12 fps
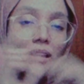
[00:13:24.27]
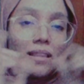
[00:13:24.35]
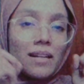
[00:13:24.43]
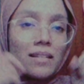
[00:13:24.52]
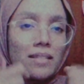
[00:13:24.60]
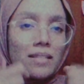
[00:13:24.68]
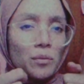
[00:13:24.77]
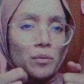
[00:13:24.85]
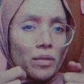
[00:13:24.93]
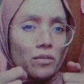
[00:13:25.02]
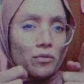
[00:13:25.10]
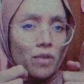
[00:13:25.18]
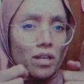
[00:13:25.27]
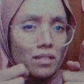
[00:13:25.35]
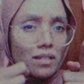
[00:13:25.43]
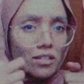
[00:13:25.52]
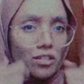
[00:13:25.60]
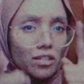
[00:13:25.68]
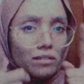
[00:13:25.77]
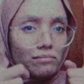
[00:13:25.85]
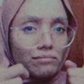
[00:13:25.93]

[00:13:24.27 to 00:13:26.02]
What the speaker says: Let us start with residential.